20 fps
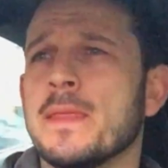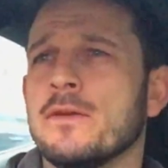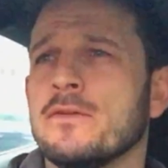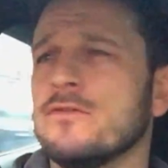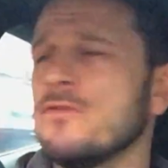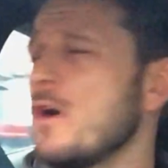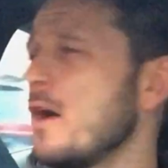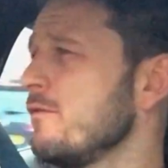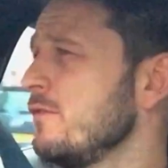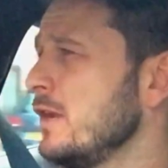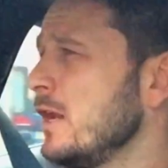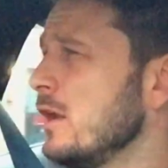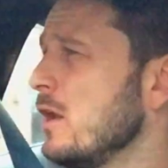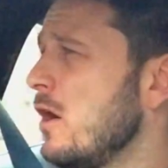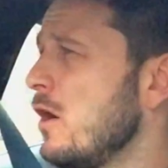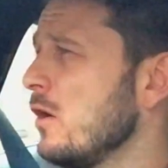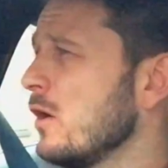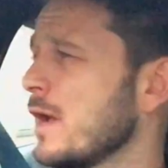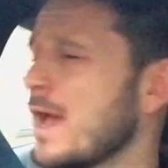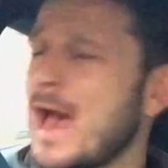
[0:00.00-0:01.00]
driving
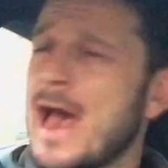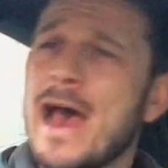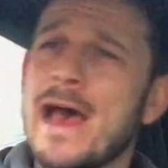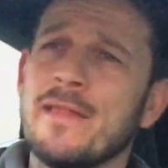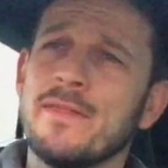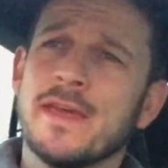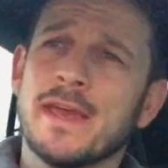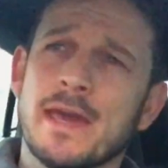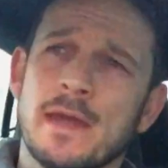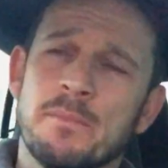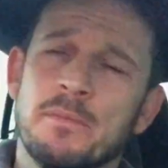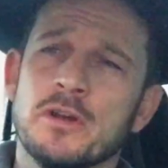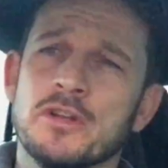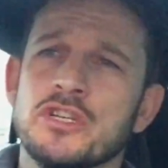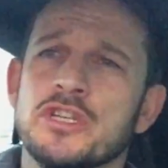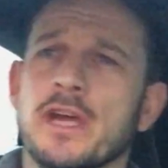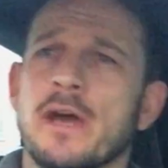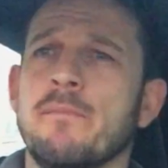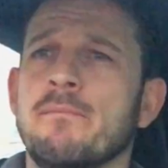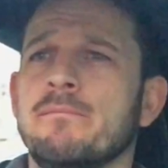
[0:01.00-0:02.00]
along, and they get a
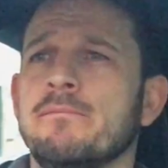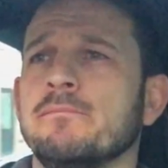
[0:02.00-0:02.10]
puncture.